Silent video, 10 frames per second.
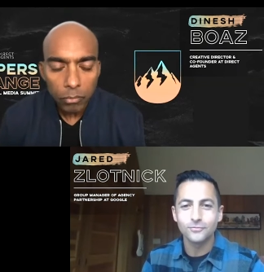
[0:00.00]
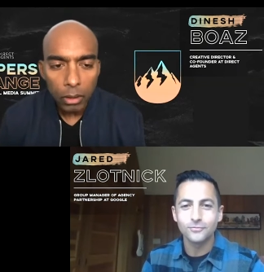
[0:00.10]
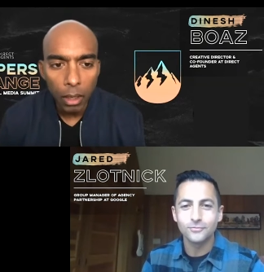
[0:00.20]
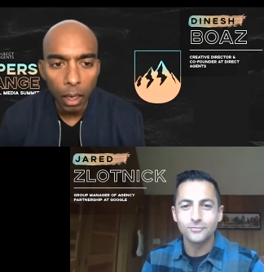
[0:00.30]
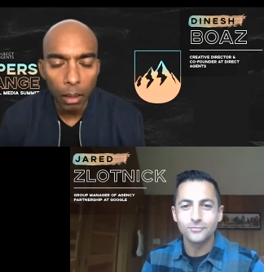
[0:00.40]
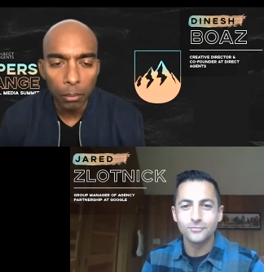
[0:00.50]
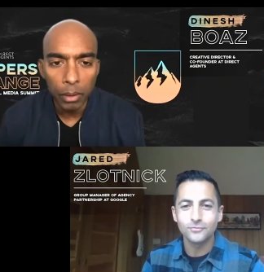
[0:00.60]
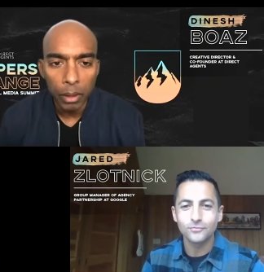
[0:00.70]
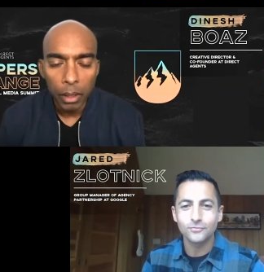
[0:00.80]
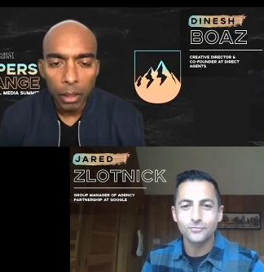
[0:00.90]

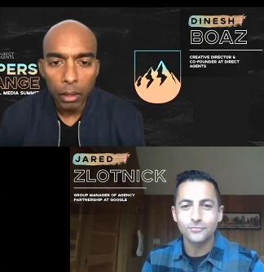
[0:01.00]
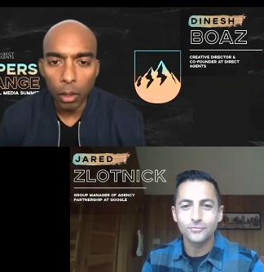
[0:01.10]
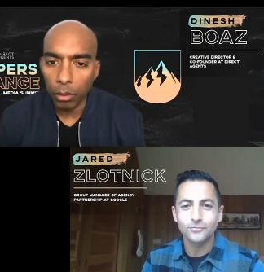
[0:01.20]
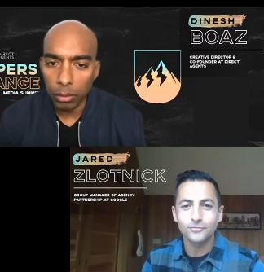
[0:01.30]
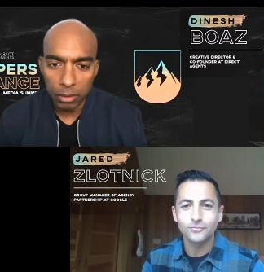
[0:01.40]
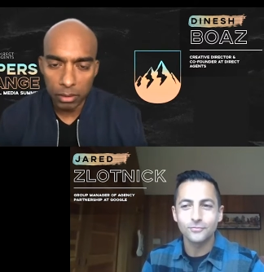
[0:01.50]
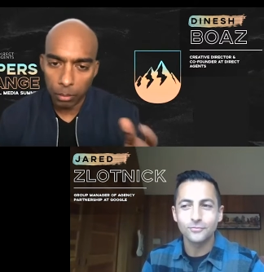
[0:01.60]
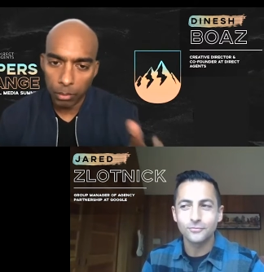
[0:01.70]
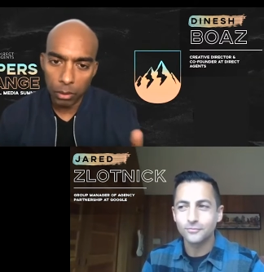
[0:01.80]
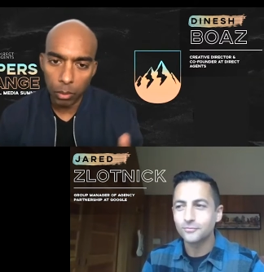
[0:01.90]
Speaker 1: Um, you know,
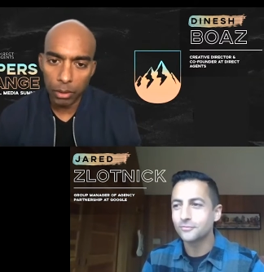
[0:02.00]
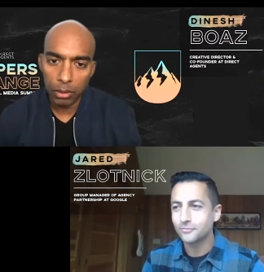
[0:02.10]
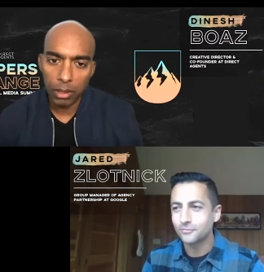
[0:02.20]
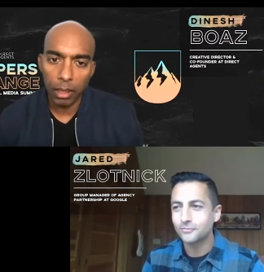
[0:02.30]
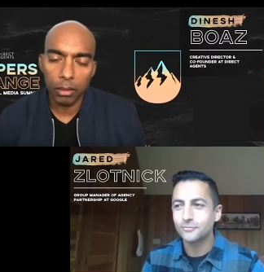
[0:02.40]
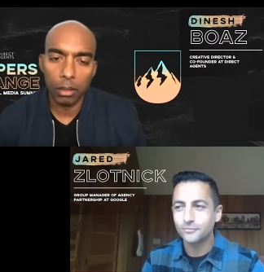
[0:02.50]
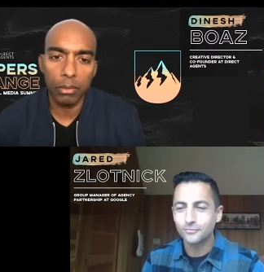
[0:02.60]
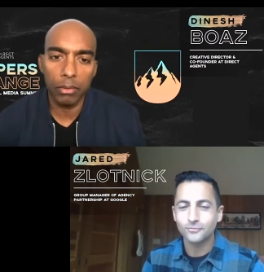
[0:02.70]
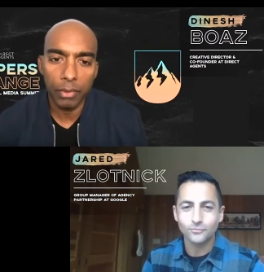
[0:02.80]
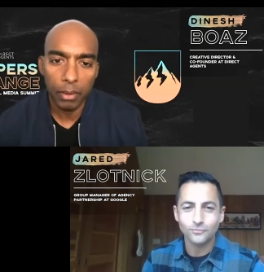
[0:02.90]
similar to what you said in
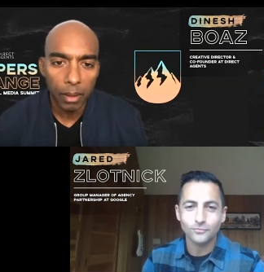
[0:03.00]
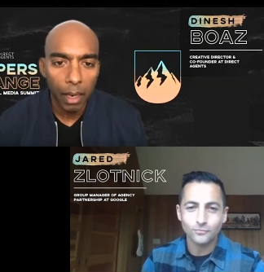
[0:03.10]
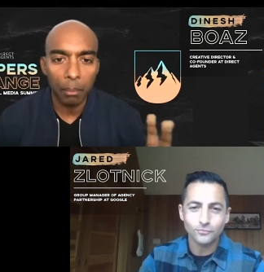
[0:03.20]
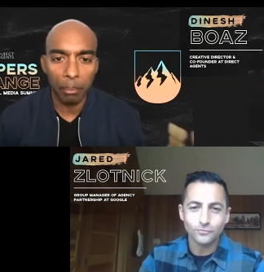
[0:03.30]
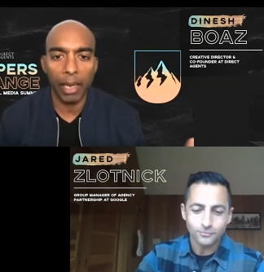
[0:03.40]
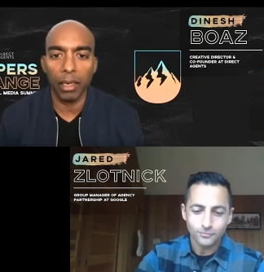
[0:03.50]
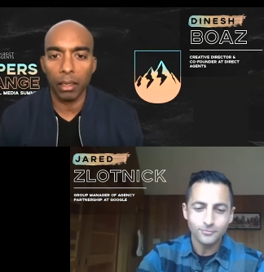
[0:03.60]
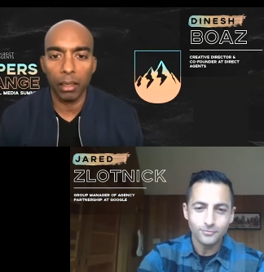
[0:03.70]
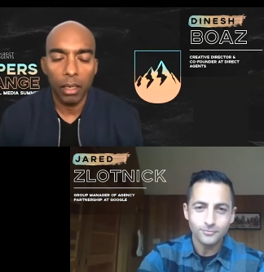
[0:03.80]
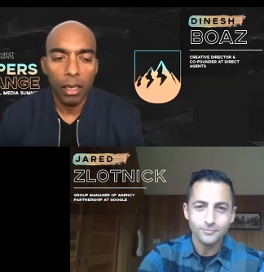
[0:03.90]
terms of the not panic,
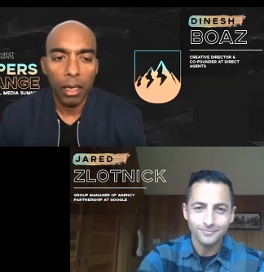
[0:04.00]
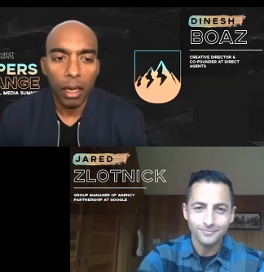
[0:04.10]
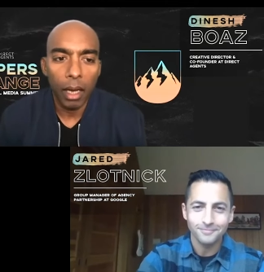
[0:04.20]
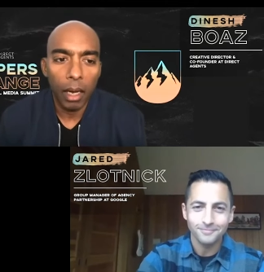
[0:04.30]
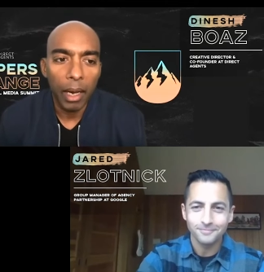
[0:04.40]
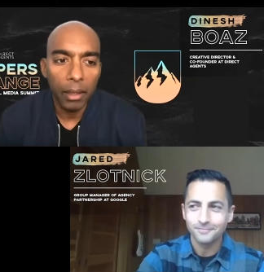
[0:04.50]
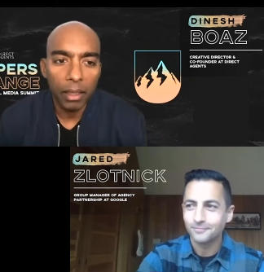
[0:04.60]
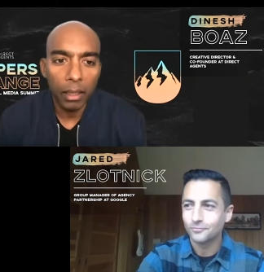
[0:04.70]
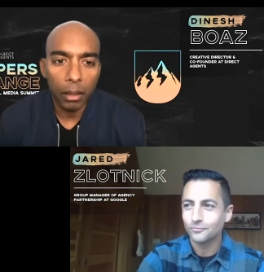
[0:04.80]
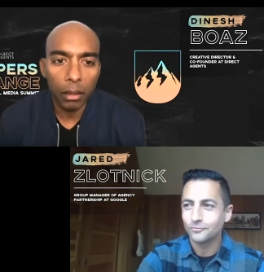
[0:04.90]
um, I
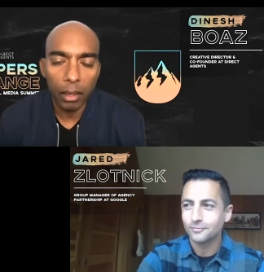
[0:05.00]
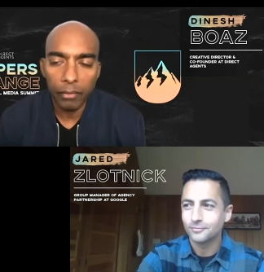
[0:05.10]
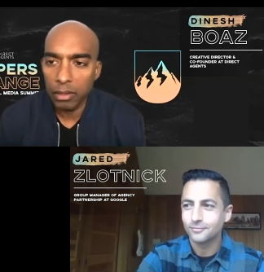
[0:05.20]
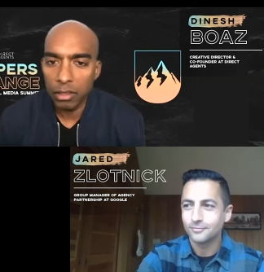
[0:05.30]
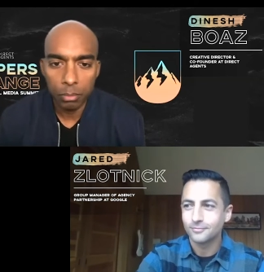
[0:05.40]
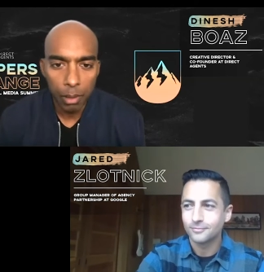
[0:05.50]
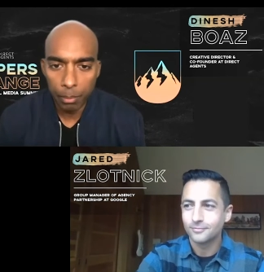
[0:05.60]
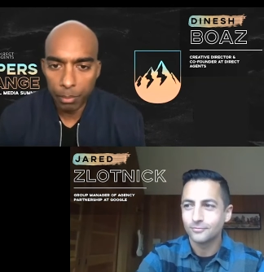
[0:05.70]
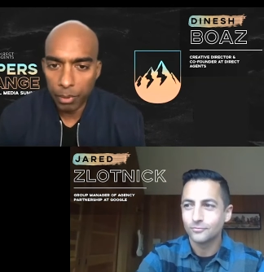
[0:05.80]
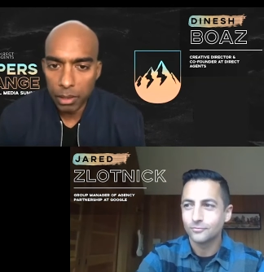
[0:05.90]
think a lot of it is just
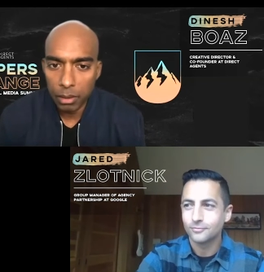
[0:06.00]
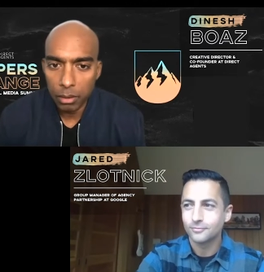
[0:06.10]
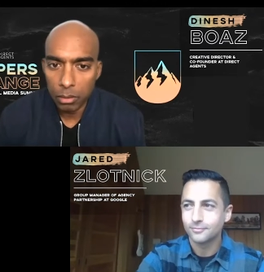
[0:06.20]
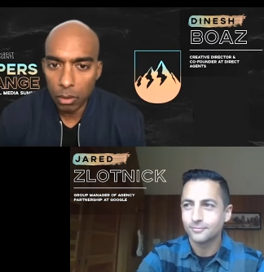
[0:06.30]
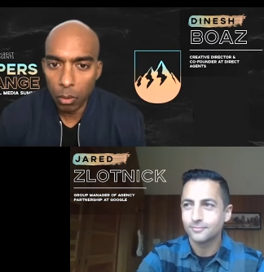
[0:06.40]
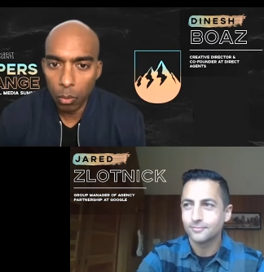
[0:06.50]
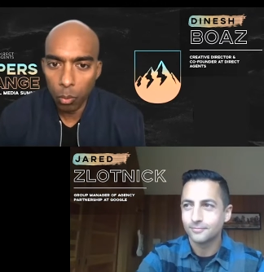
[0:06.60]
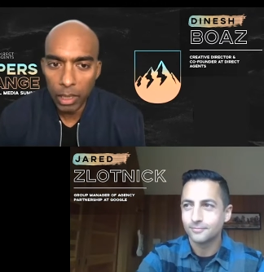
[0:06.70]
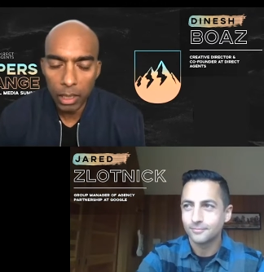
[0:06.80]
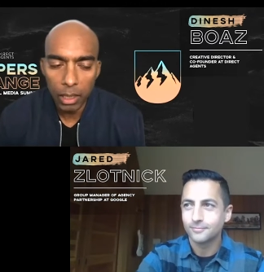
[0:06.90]
preparation. So
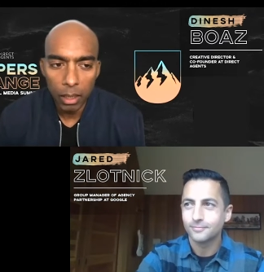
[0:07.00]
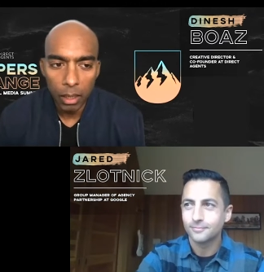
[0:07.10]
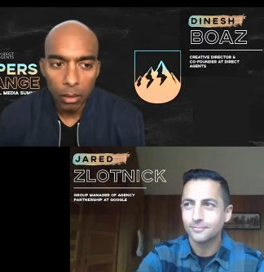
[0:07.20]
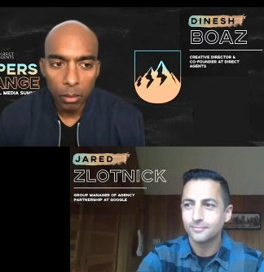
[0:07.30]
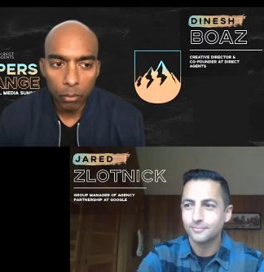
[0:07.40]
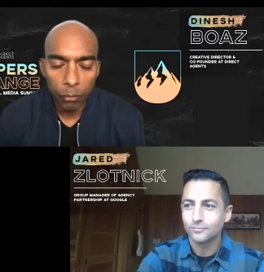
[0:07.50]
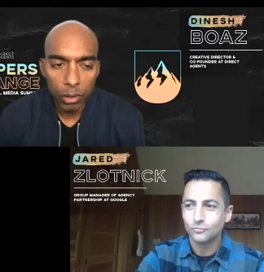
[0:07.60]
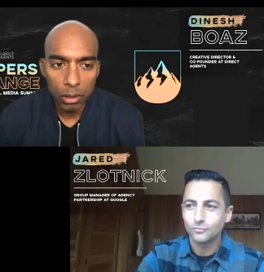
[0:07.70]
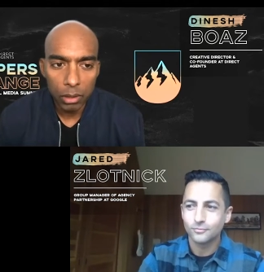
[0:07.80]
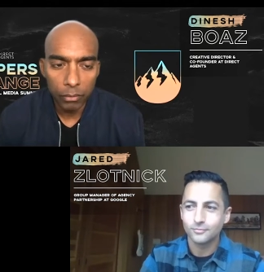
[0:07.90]
we were
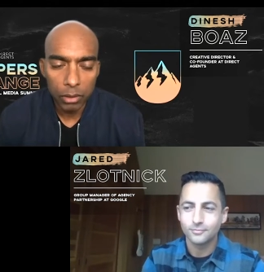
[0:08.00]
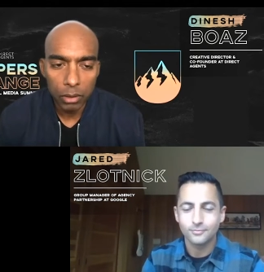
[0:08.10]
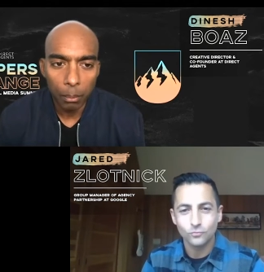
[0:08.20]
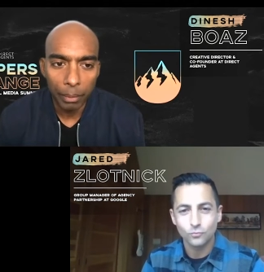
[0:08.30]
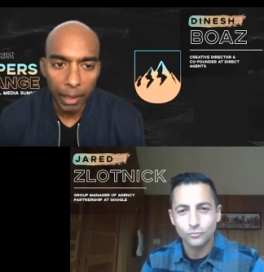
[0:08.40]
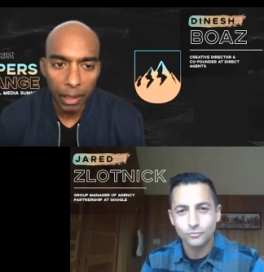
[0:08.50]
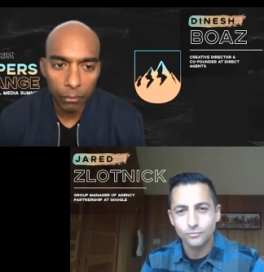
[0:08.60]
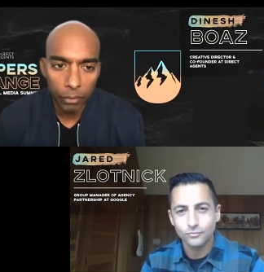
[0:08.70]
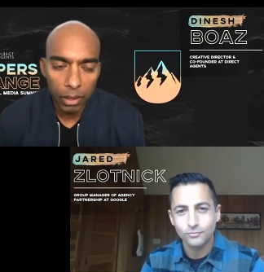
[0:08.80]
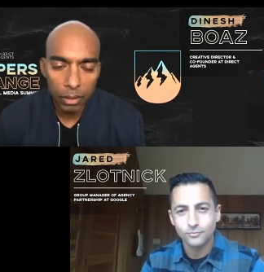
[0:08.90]
fortunate to start planning
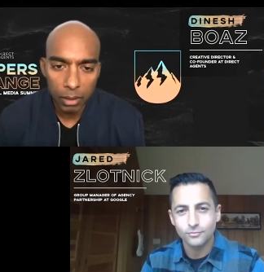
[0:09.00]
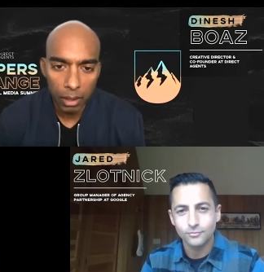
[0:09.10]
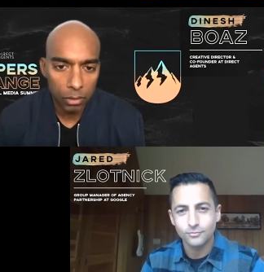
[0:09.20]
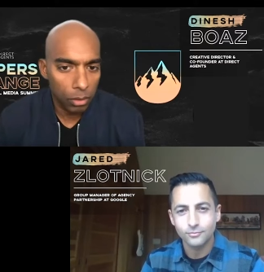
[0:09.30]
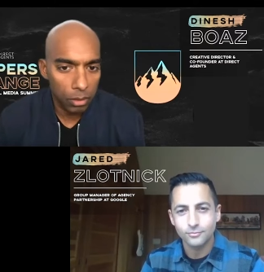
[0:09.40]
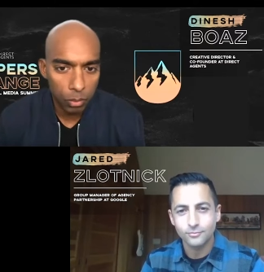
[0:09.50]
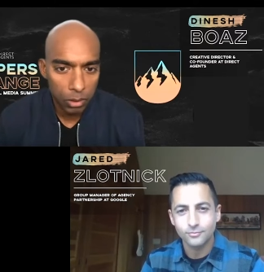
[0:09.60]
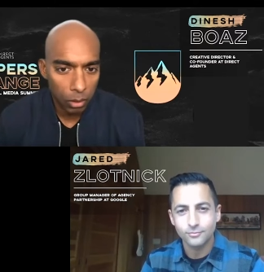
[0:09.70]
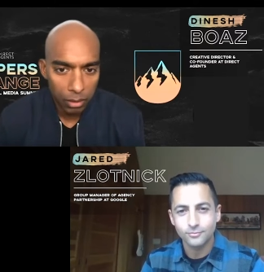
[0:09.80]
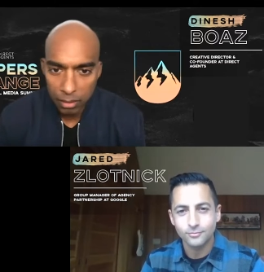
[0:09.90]
for this as soon as we
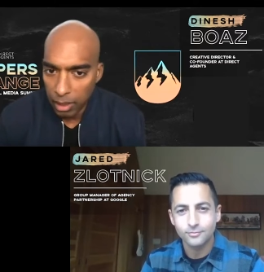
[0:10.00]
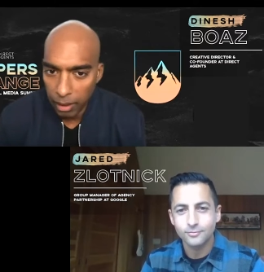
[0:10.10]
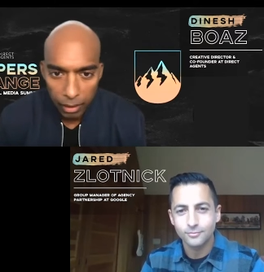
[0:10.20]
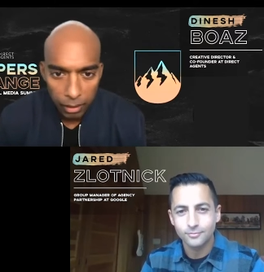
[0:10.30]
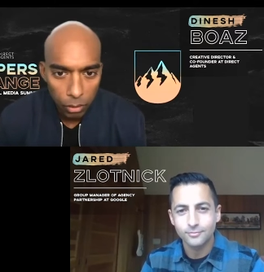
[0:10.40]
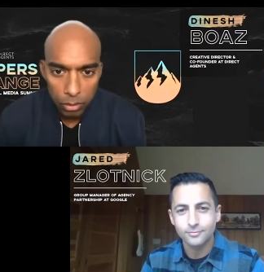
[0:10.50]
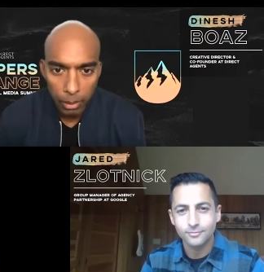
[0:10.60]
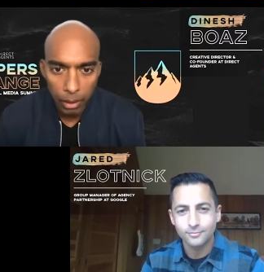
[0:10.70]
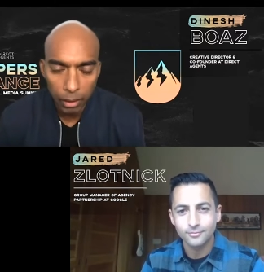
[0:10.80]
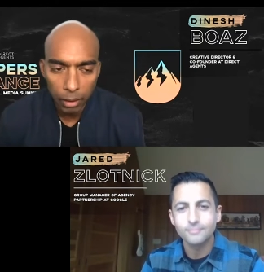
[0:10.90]
started seeing any news
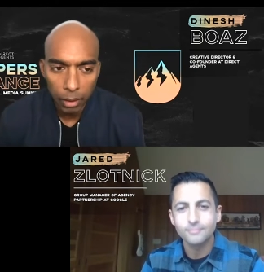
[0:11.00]
about it.